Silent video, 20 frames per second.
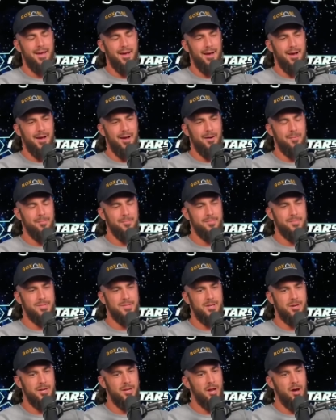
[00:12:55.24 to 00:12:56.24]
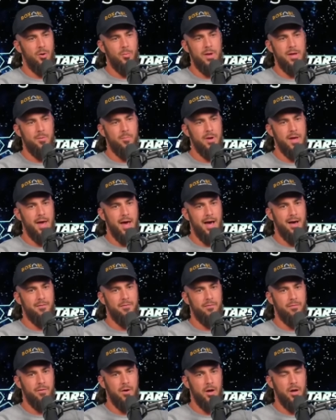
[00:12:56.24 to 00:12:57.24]
Um, so, you know, we, we
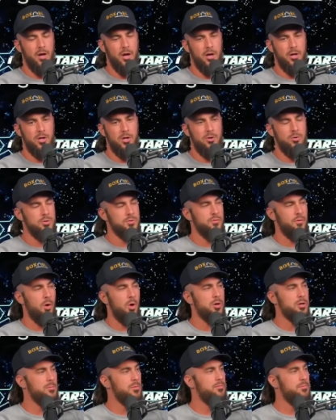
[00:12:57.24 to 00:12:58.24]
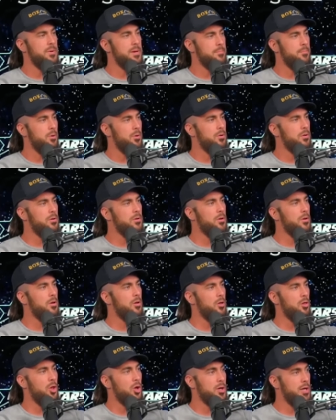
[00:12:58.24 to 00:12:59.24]
have a, a huge volume of people
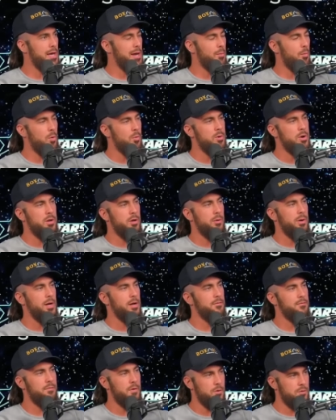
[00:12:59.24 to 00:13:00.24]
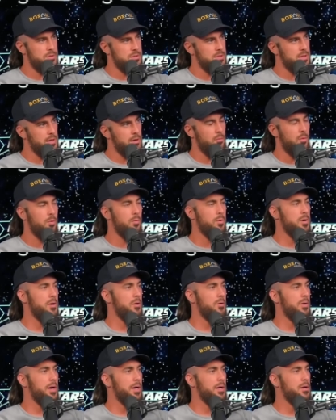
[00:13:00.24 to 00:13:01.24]
looking at what we're doing, focusing mm-hmm. on what we're
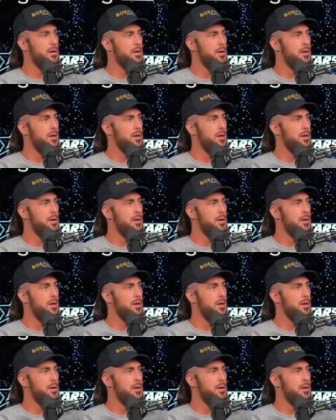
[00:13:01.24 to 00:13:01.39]
doing.